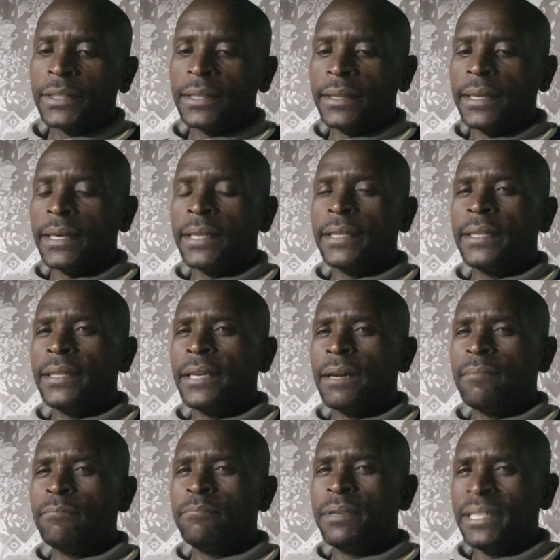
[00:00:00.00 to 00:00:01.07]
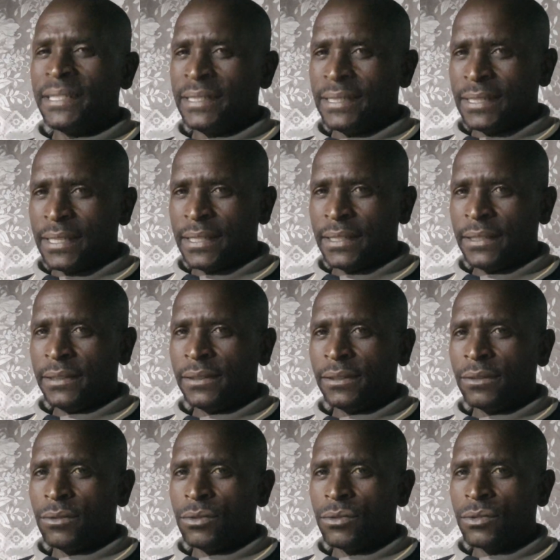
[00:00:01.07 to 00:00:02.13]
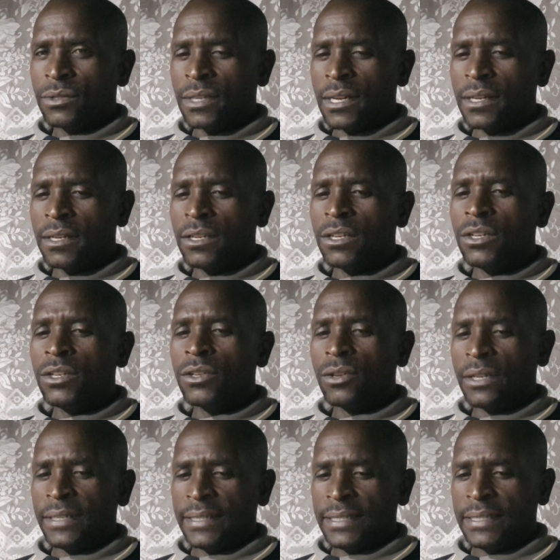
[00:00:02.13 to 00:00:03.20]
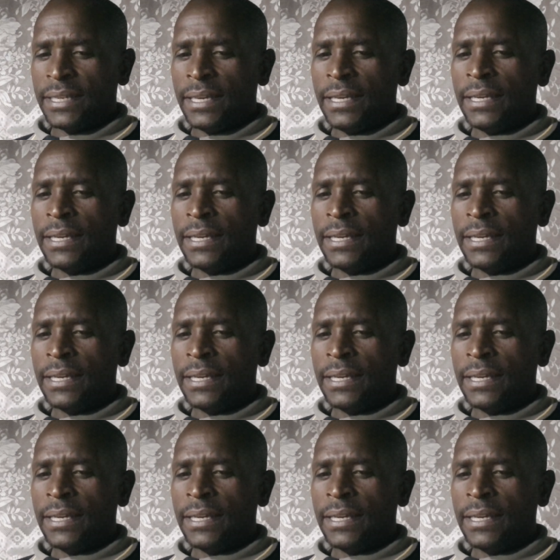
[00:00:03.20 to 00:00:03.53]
the ability to use knowledge